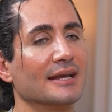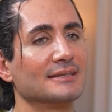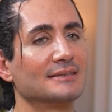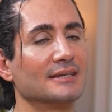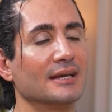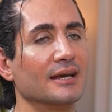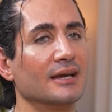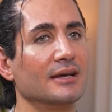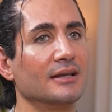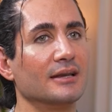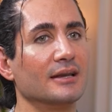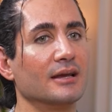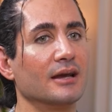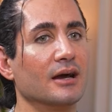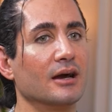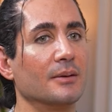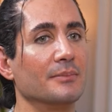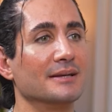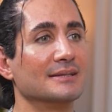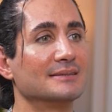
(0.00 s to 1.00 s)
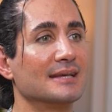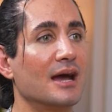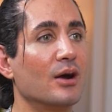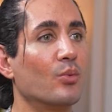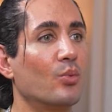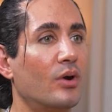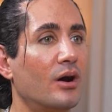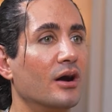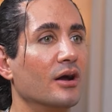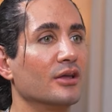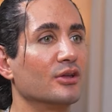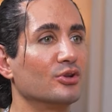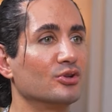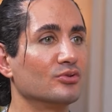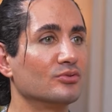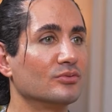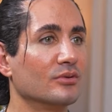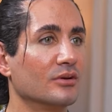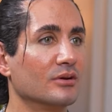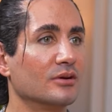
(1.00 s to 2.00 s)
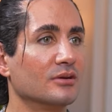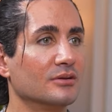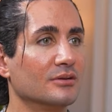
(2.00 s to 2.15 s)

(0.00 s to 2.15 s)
And I said, um, is that why you